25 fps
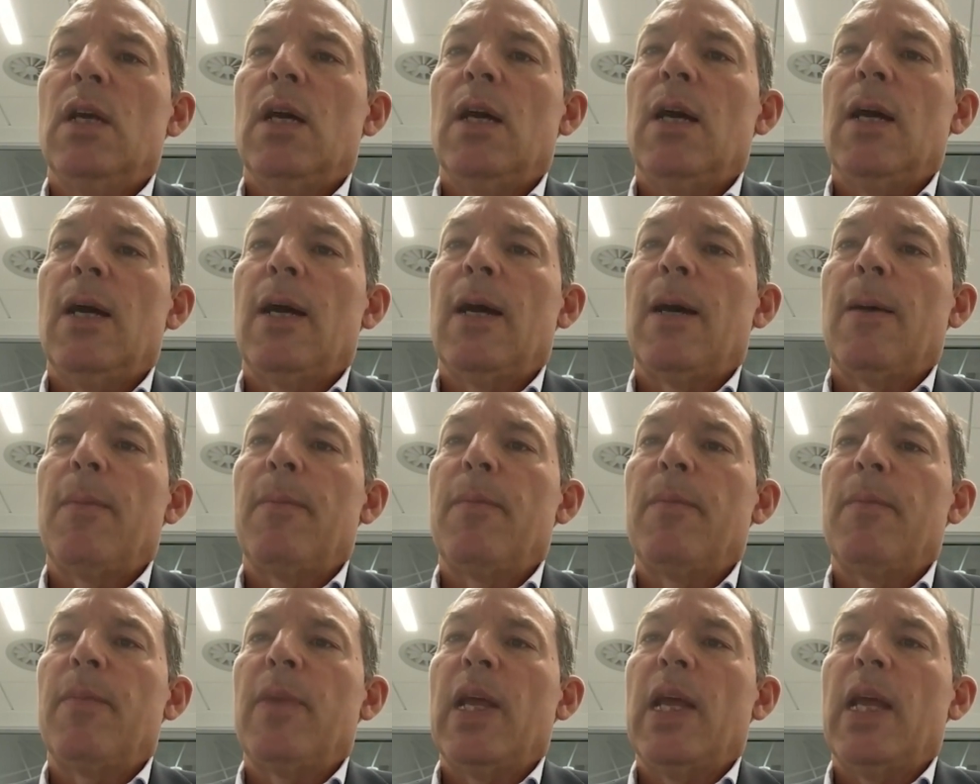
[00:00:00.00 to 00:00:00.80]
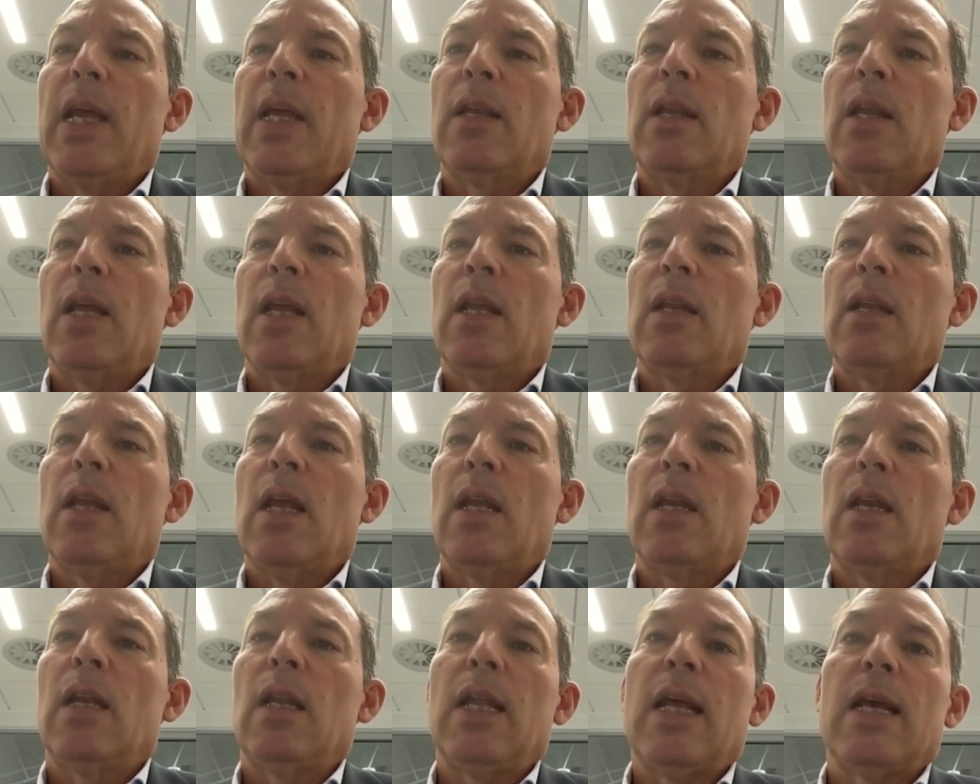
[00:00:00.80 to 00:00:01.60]
and
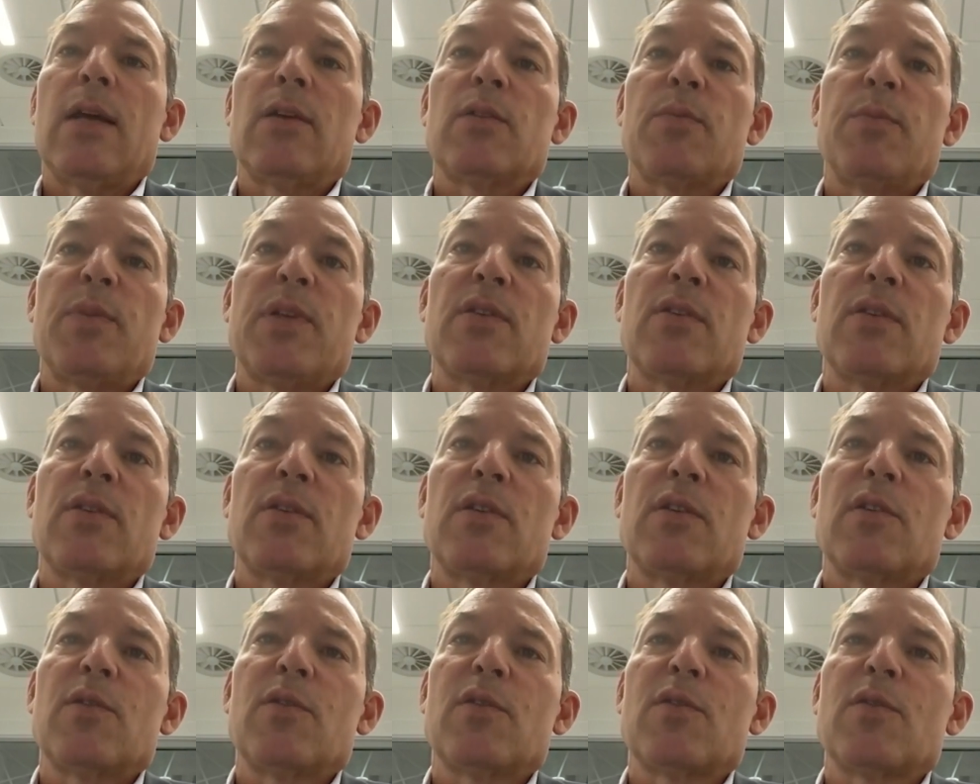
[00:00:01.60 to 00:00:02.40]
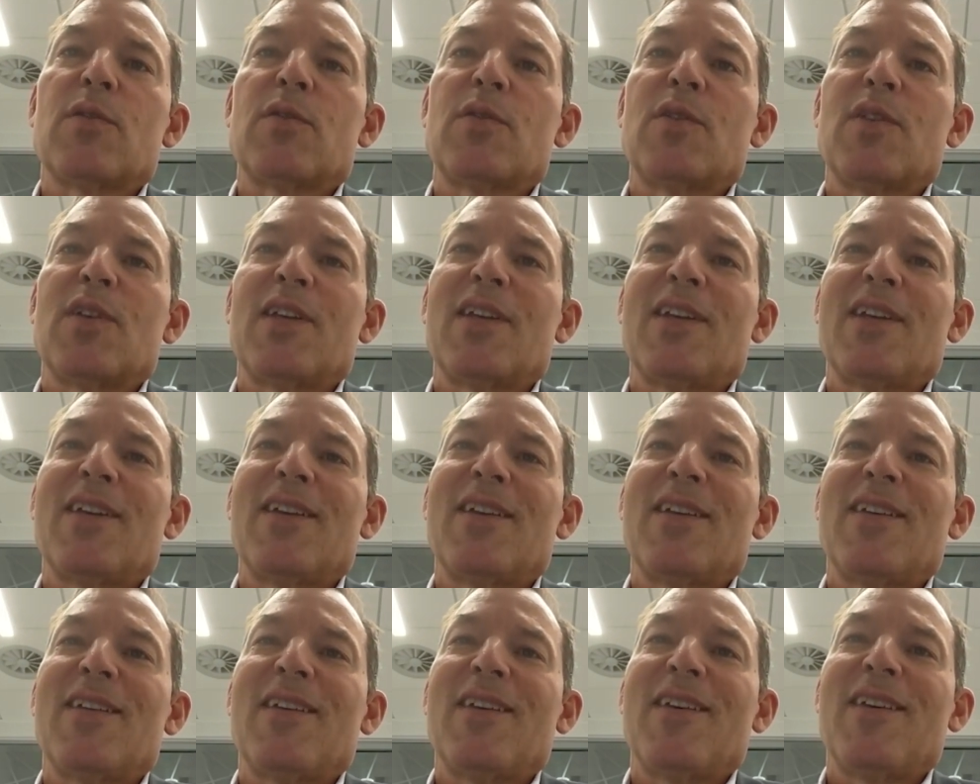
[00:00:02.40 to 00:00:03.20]
allows business users,
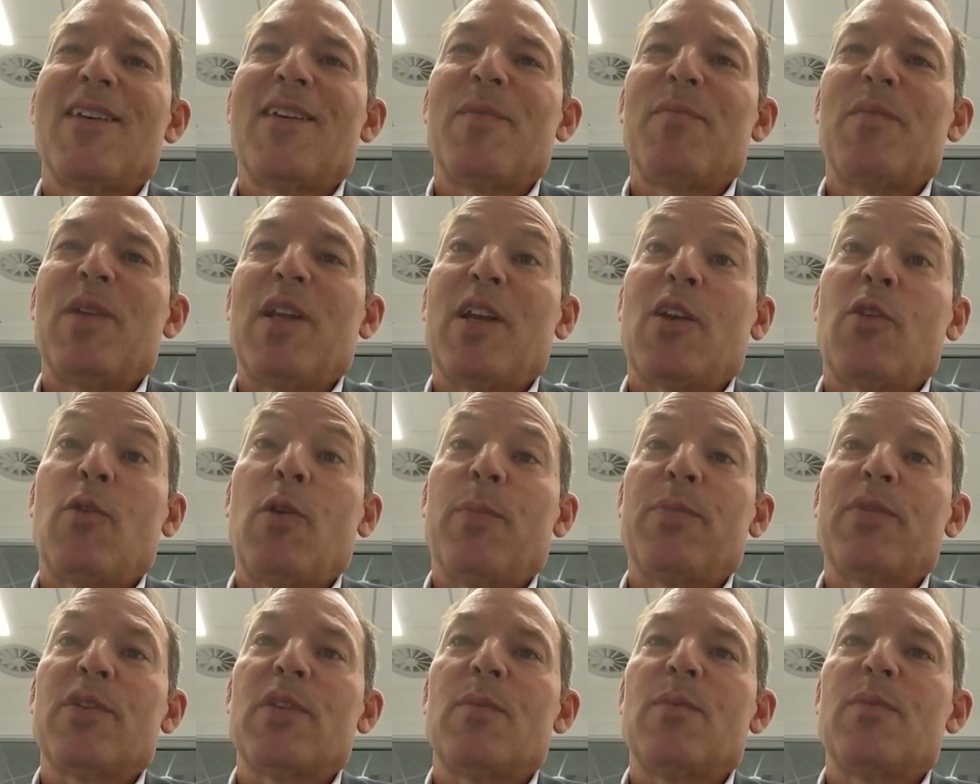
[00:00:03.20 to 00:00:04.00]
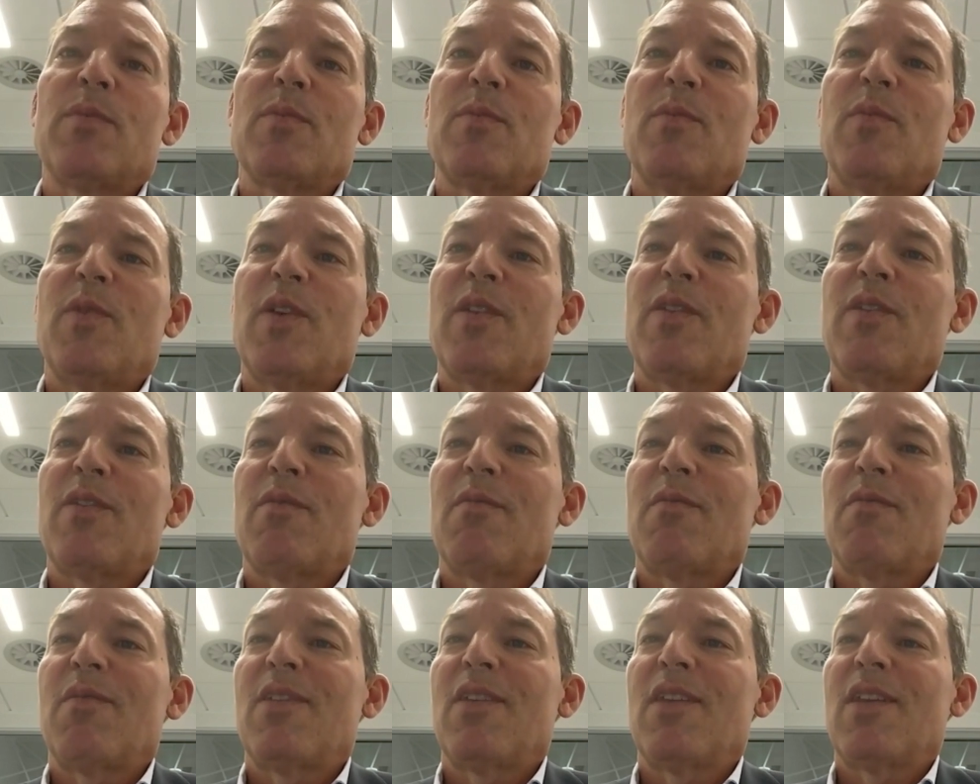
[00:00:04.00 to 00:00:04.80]
equips them with
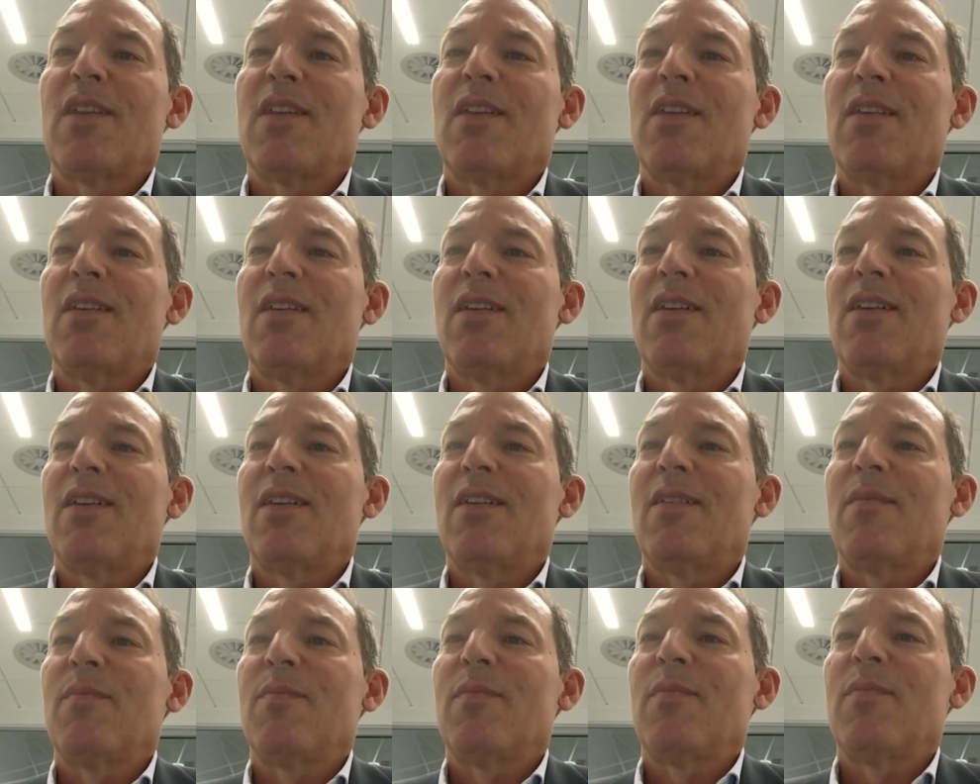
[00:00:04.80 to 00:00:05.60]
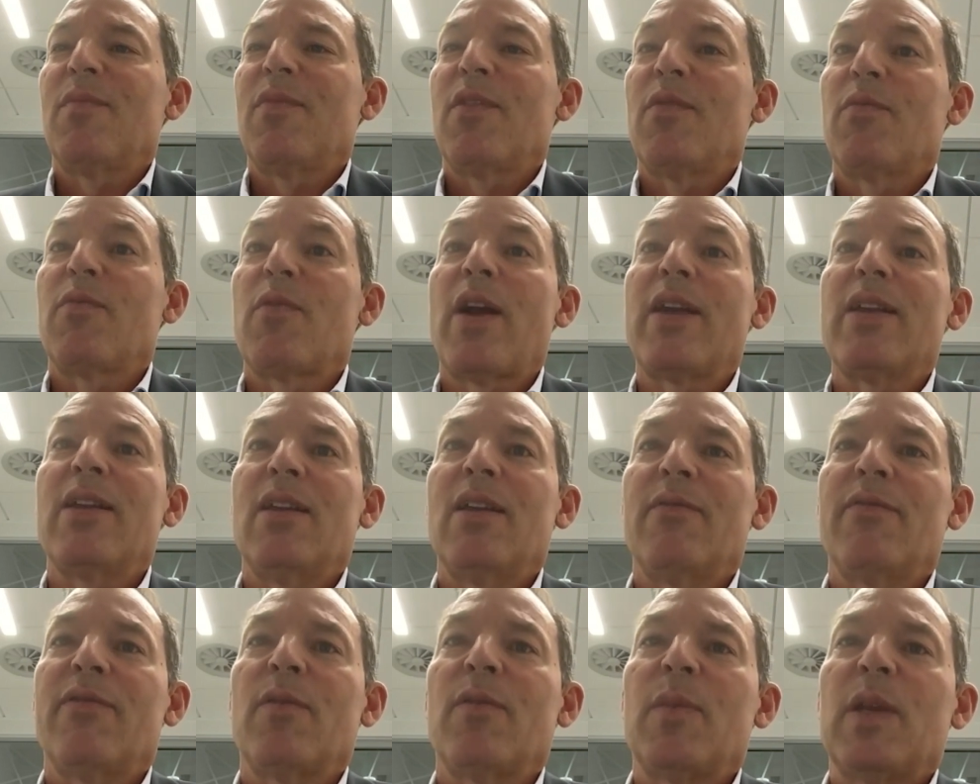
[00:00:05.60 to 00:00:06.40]
the right
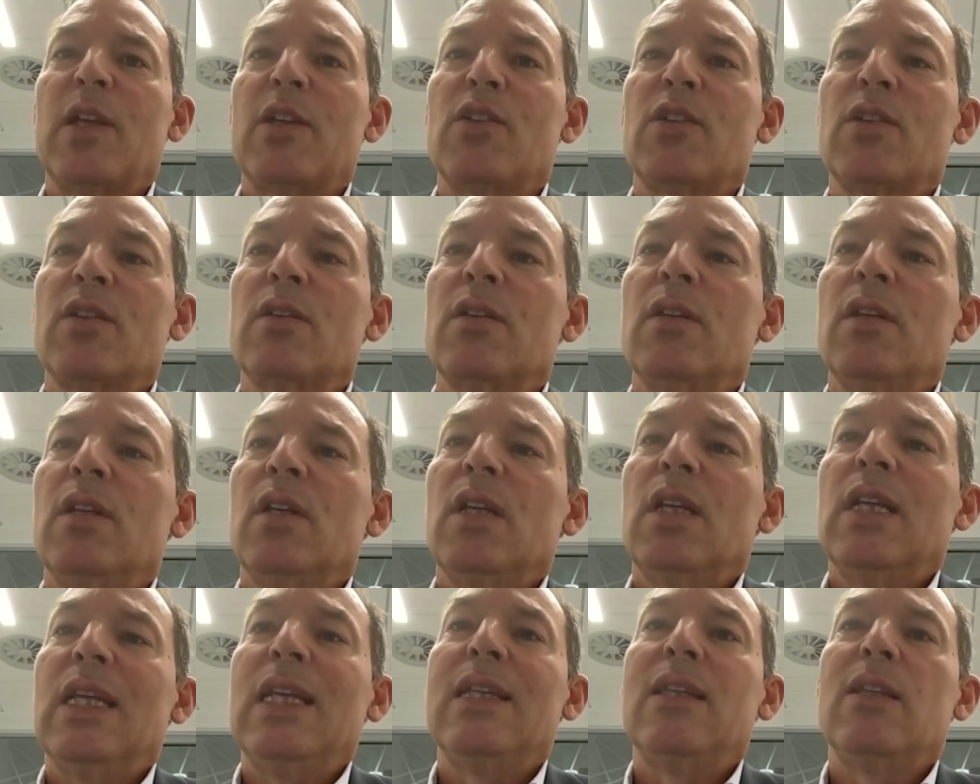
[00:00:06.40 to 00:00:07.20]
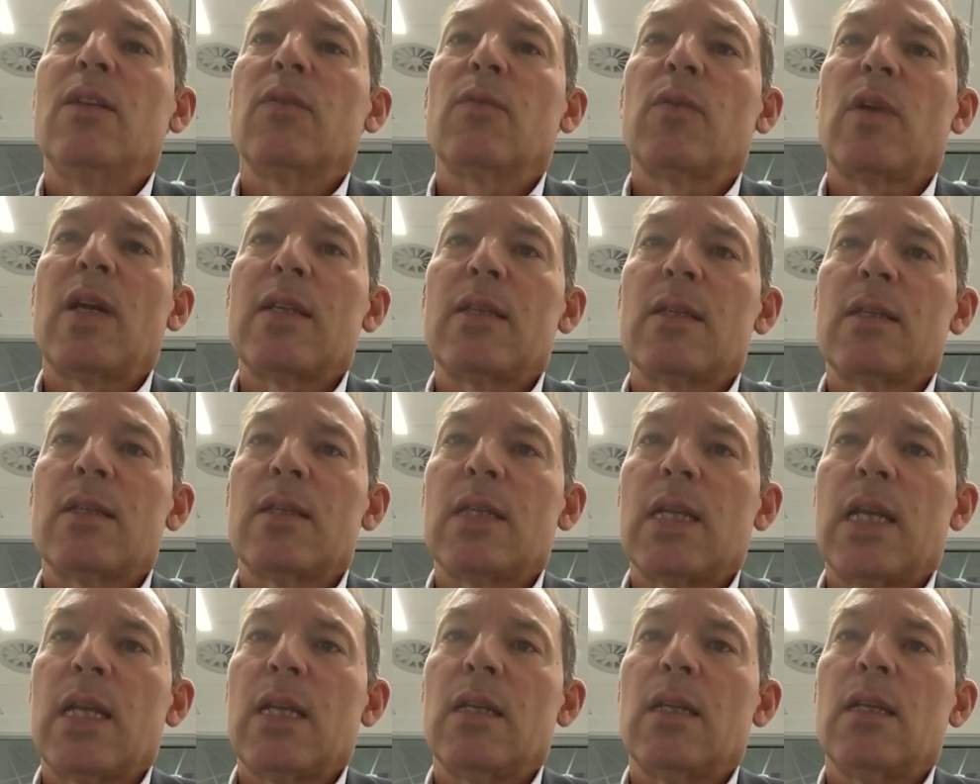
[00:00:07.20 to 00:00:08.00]
information in the right
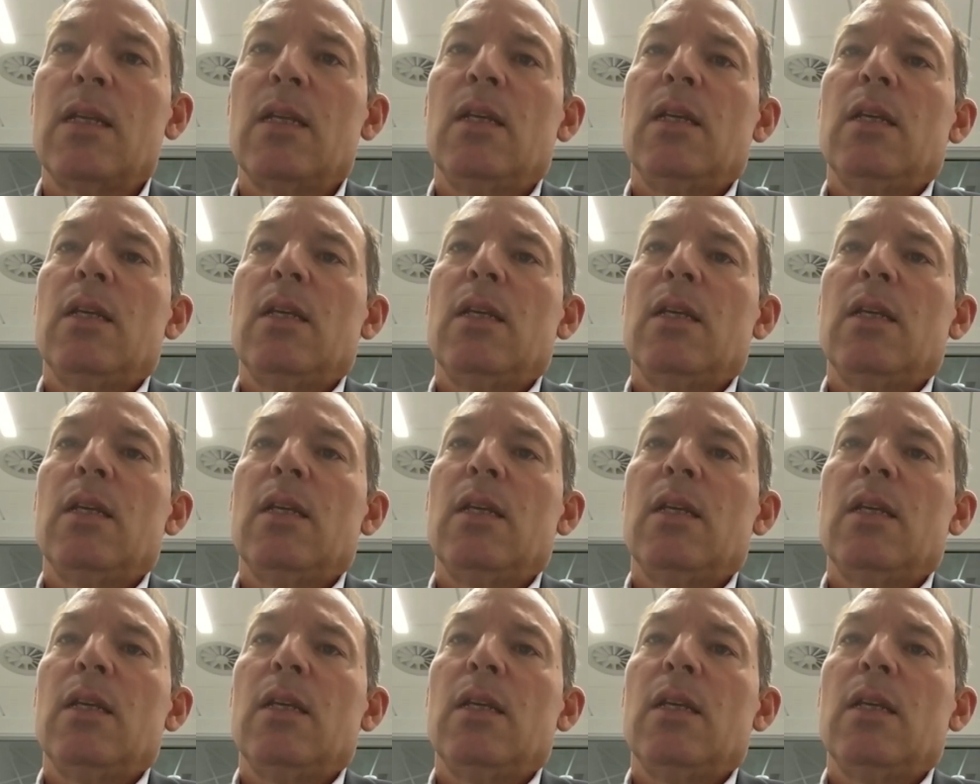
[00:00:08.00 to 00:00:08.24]
state